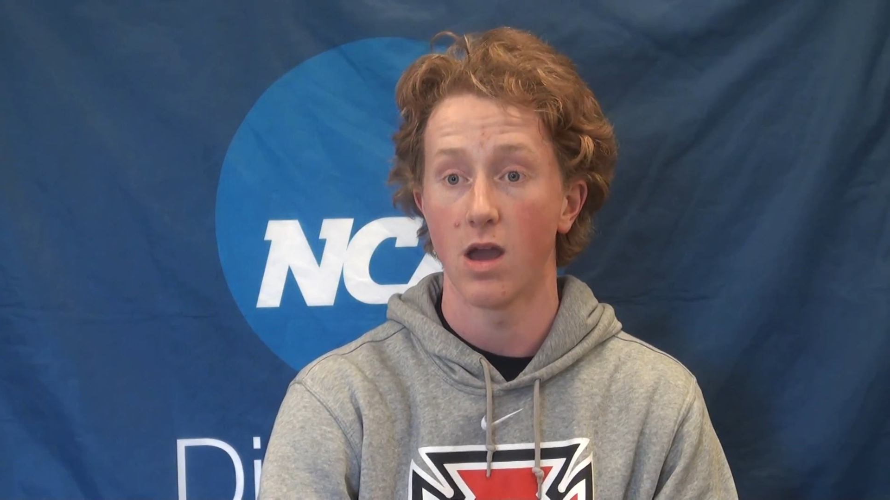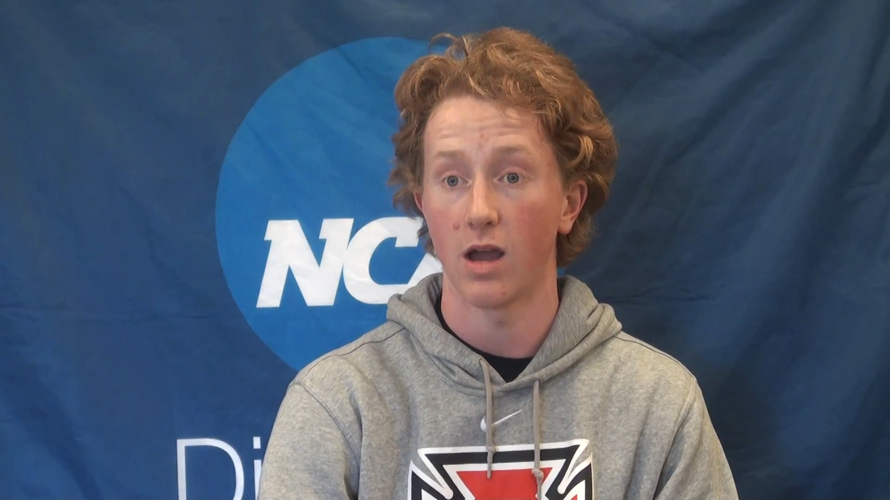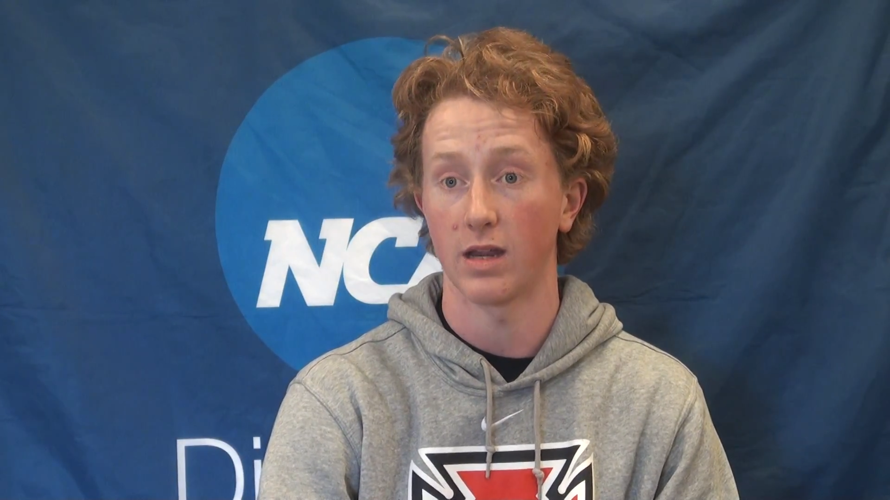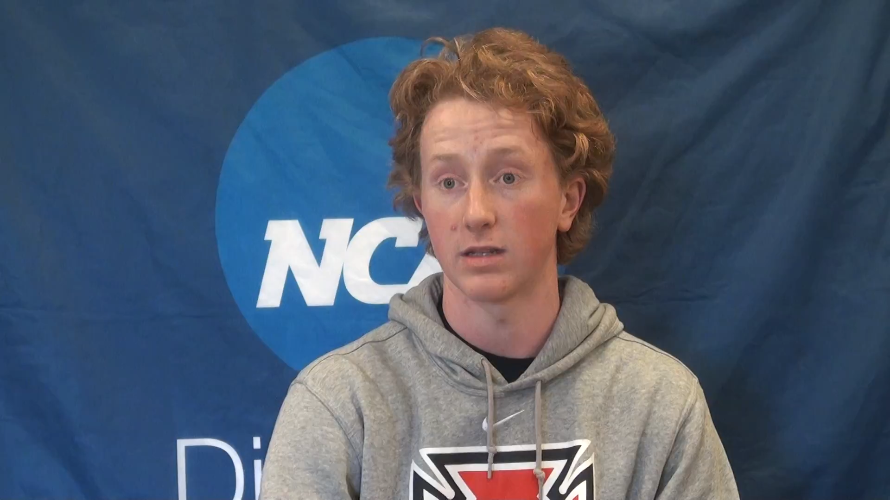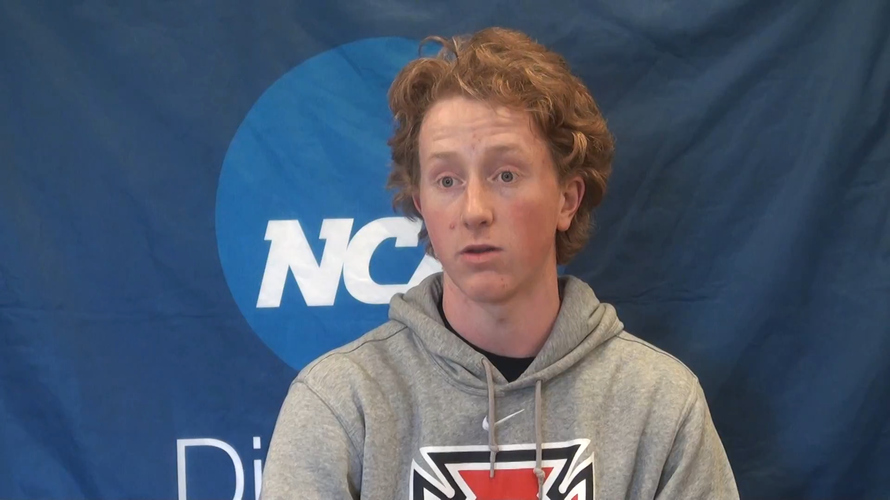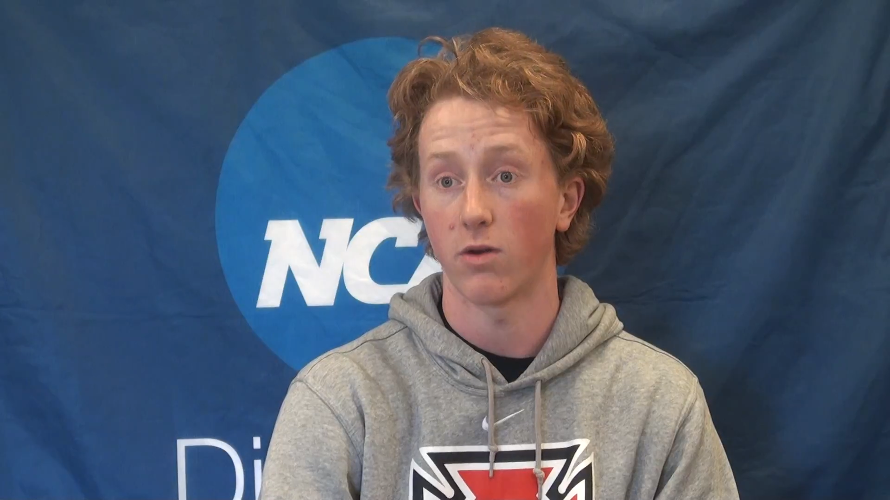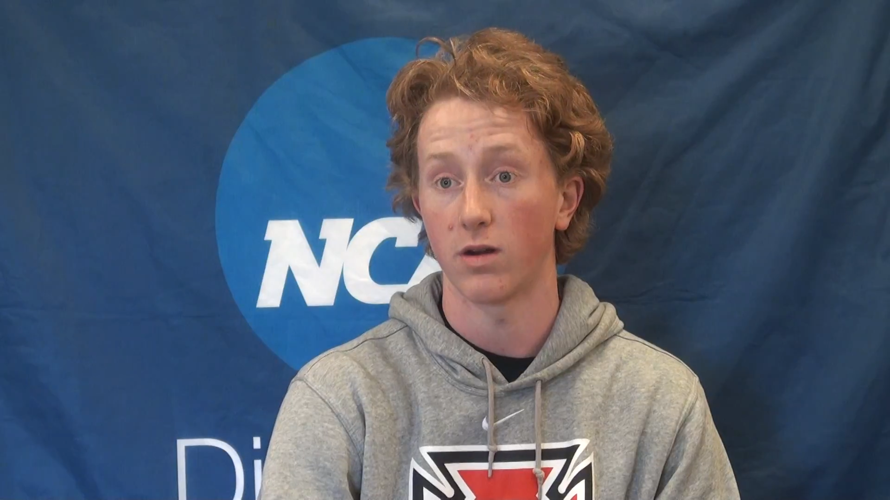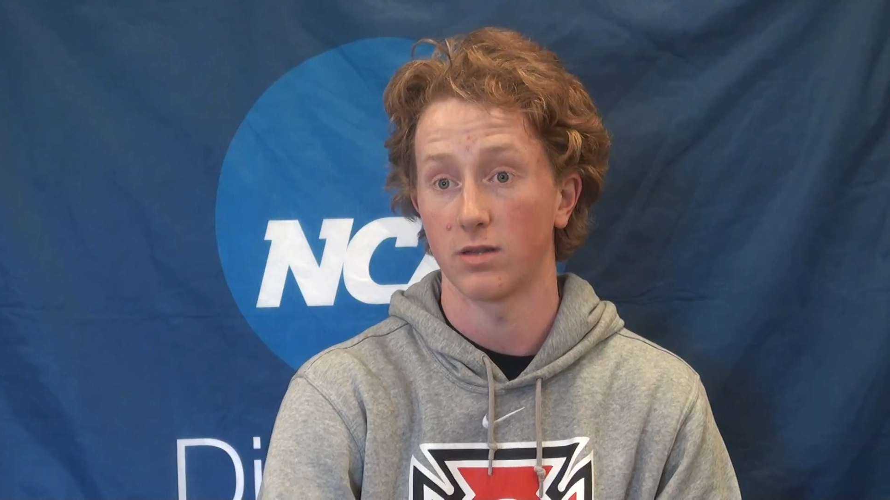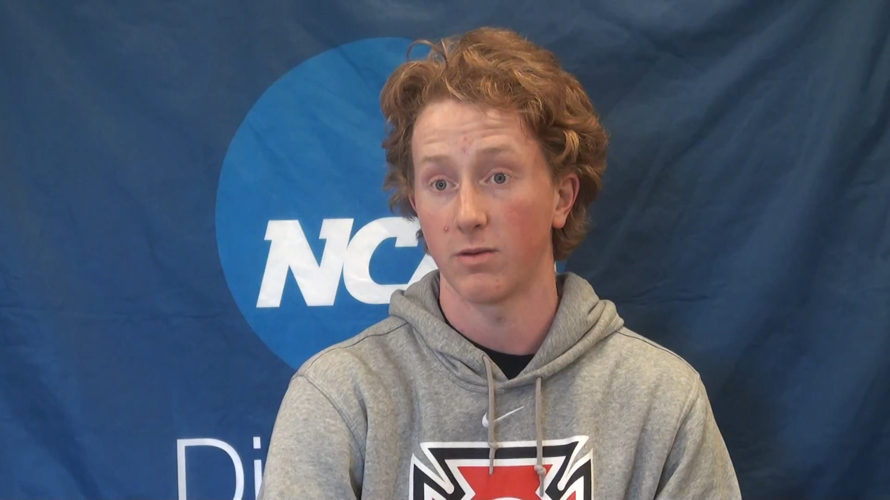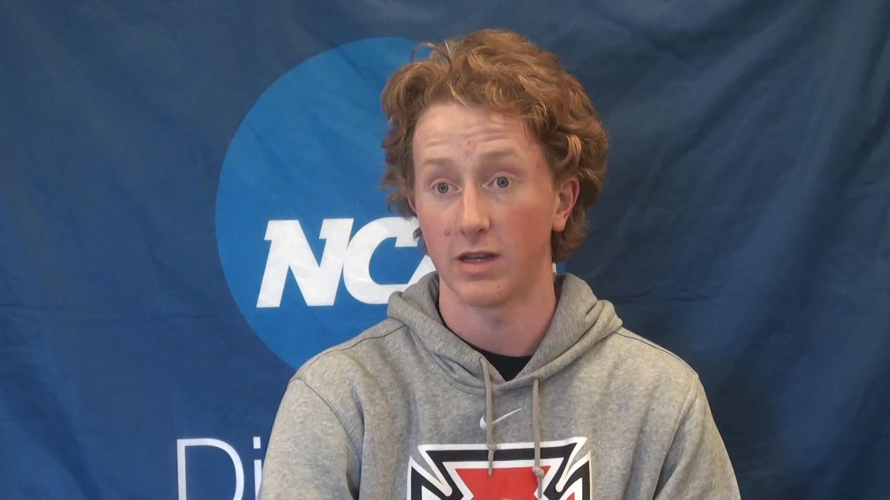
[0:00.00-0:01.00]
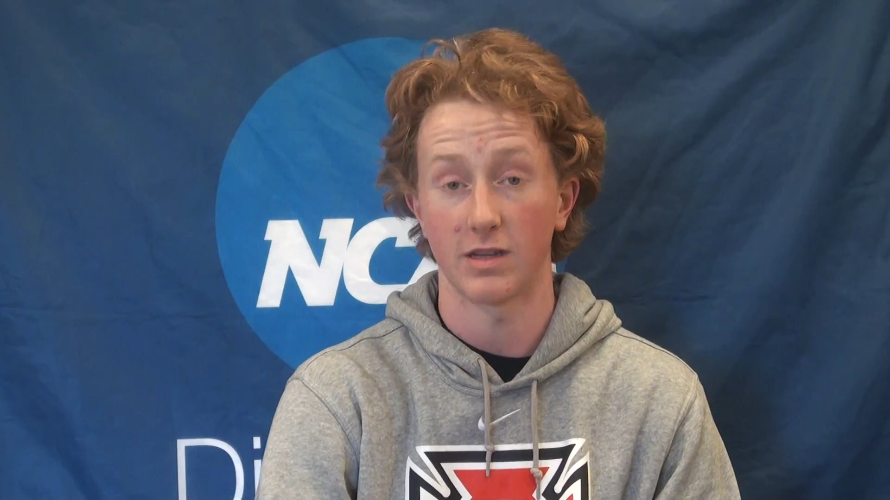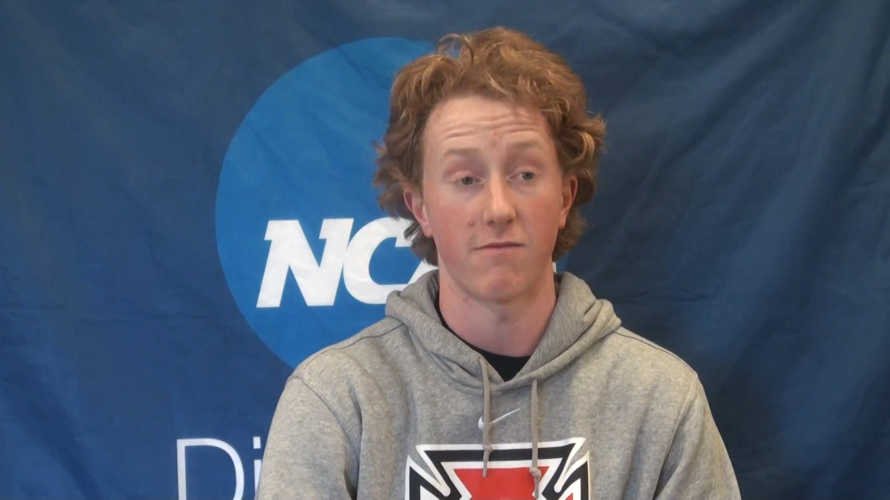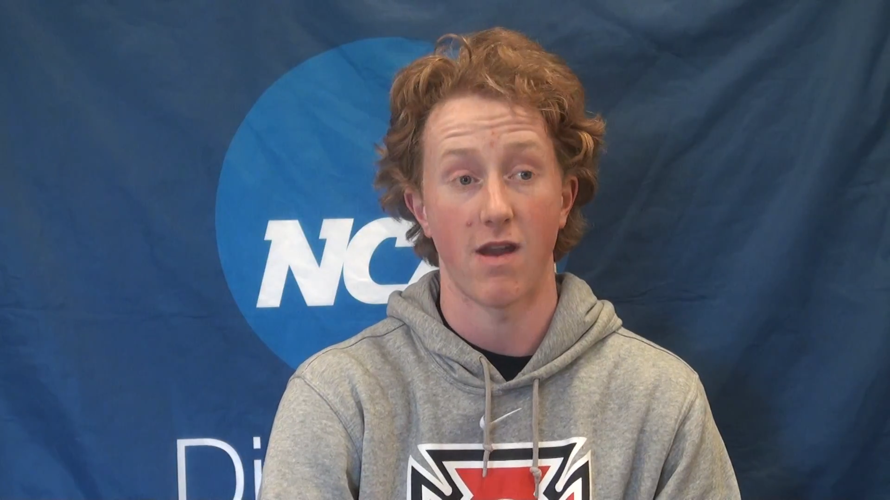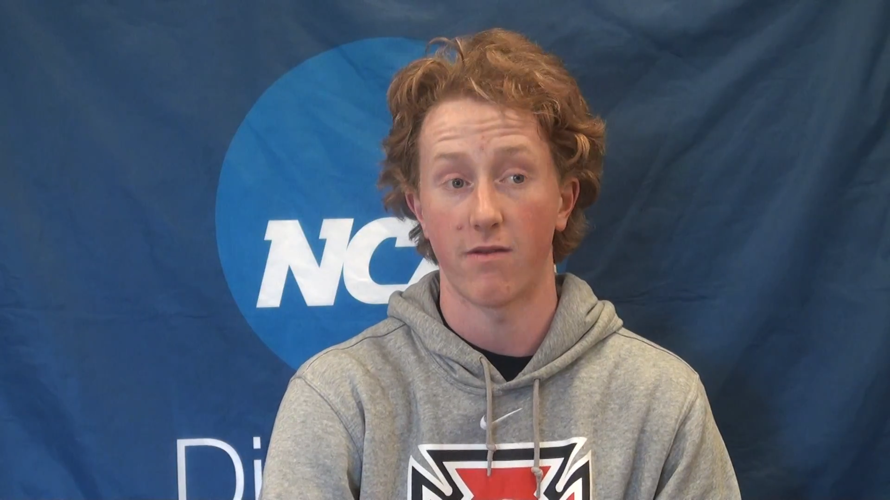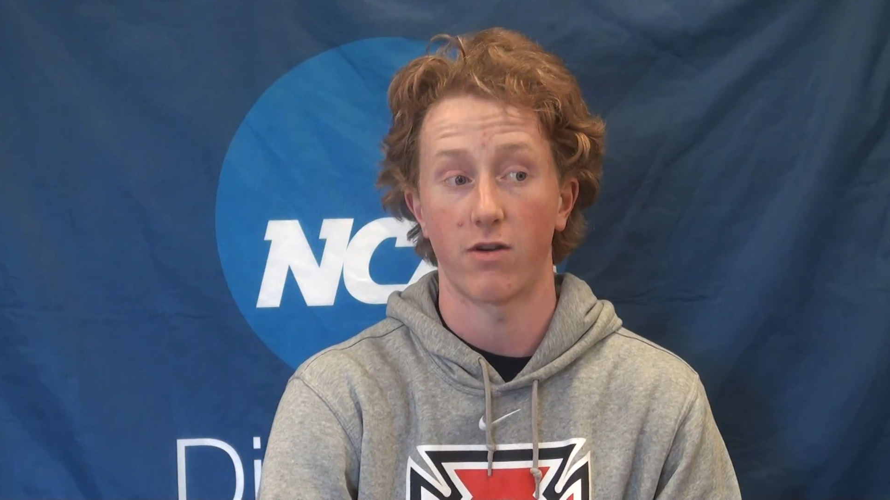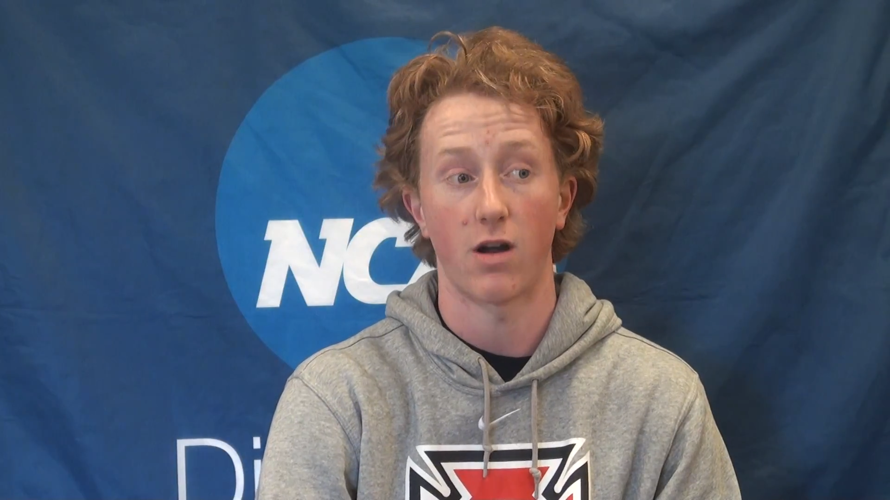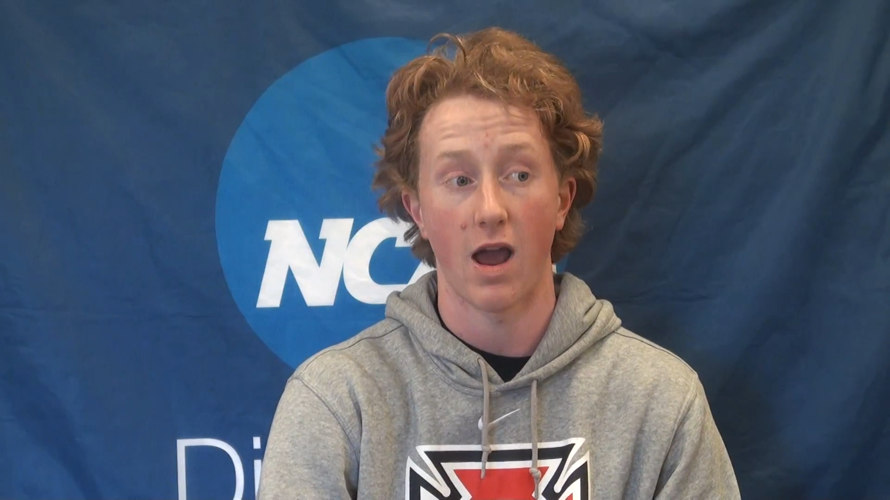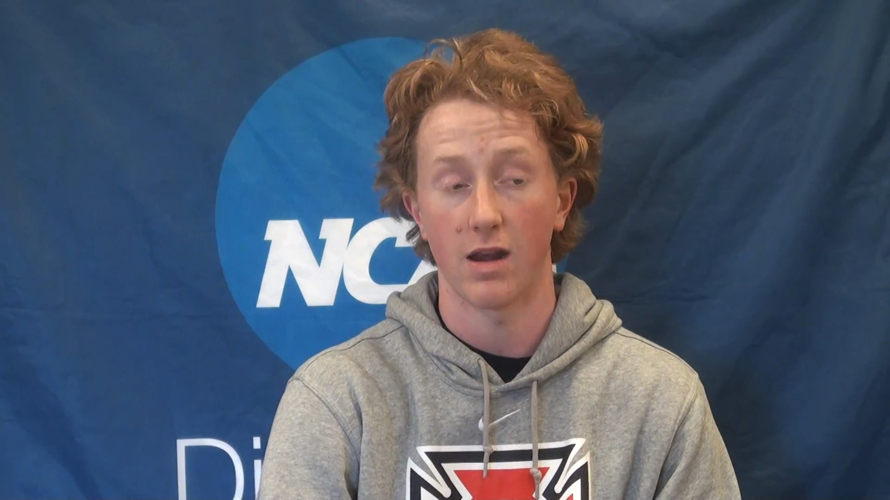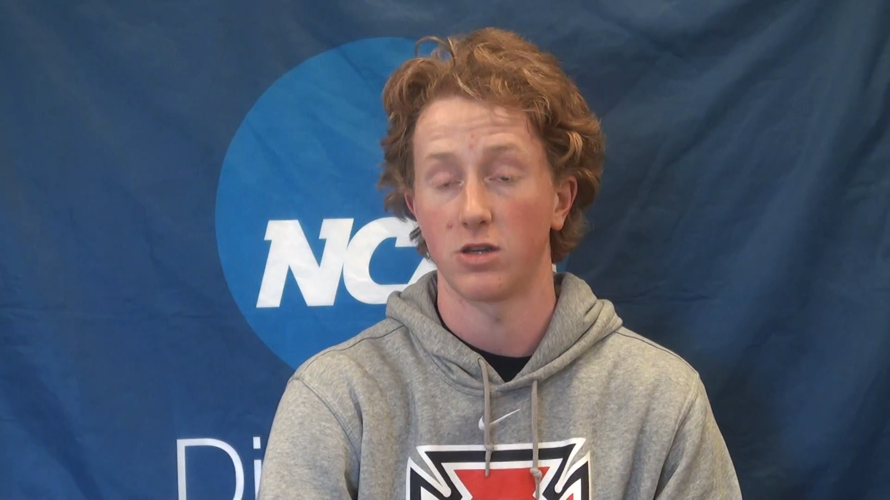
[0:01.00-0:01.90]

against Lawrence because I've never had a